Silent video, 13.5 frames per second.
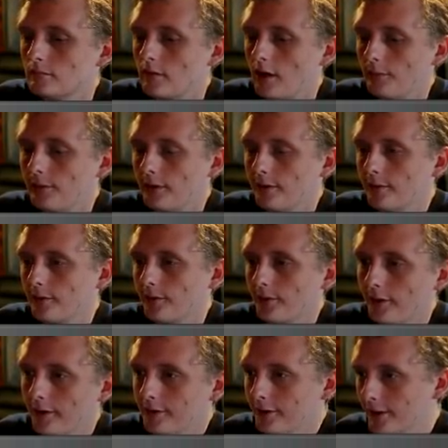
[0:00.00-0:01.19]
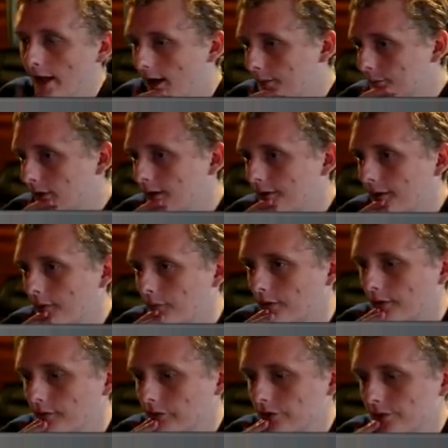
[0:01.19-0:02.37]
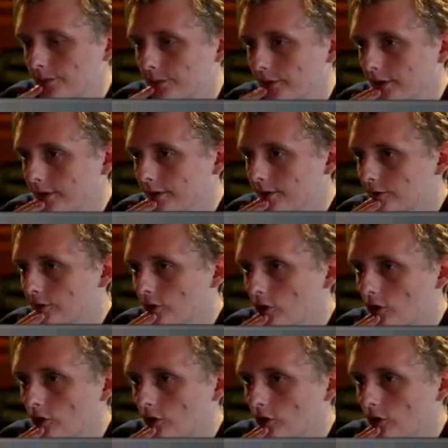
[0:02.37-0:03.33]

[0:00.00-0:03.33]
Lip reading: Now I'll play early Dagon probably on whatever he plays.